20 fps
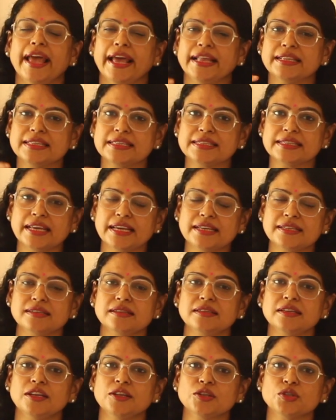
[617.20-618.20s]
and
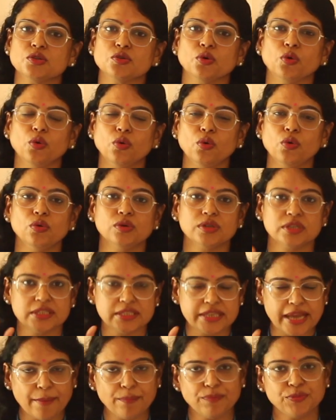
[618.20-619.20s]
Satan is who
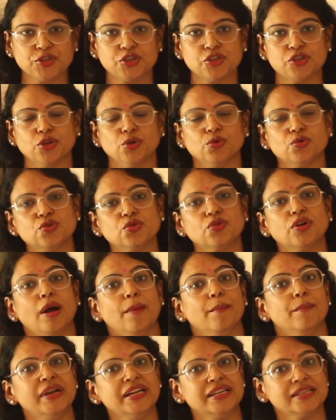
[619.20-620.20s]
tempts you to
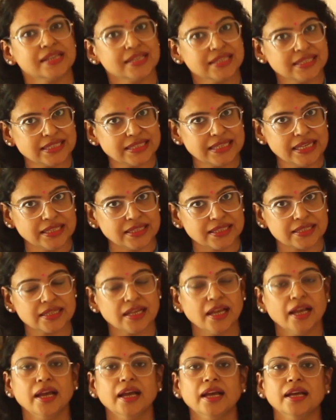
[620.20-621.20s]
commit sins.
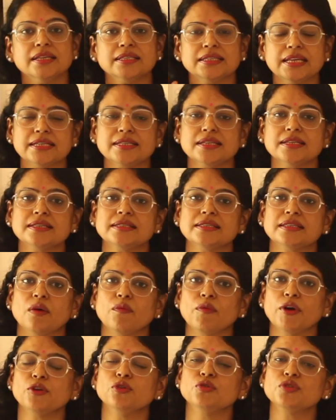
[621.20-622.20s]
Satan is
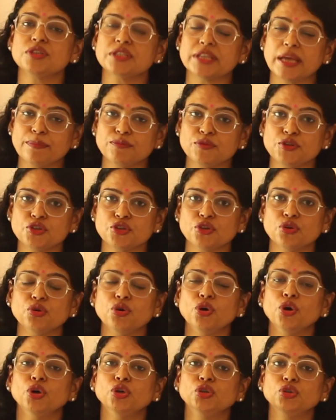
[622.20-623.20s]
someone who tempts
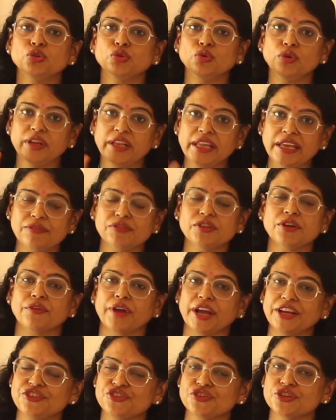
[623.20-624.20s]
you to leave the
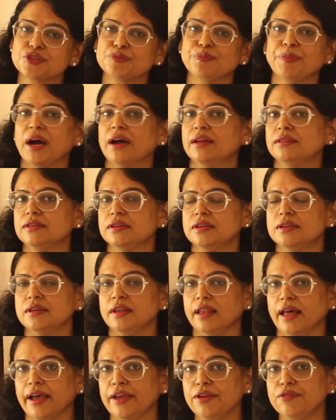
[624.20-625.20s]
righteous path in
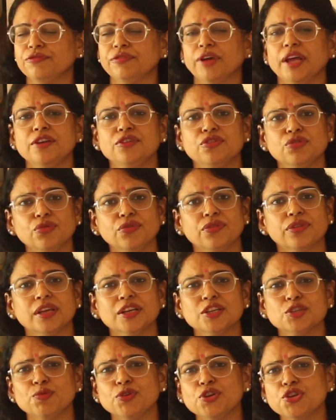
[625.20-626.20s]
life and do
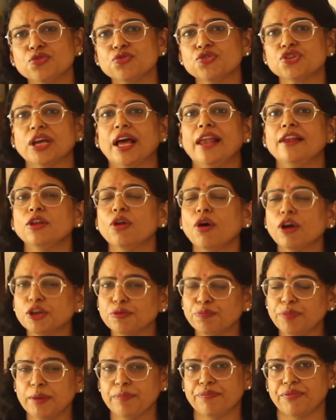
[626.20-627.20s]
things which you shall
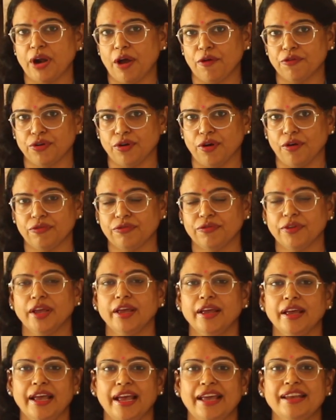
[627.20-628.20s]
not be proud of.
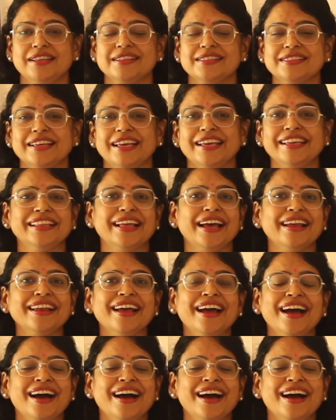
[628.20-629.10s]
And he's saying that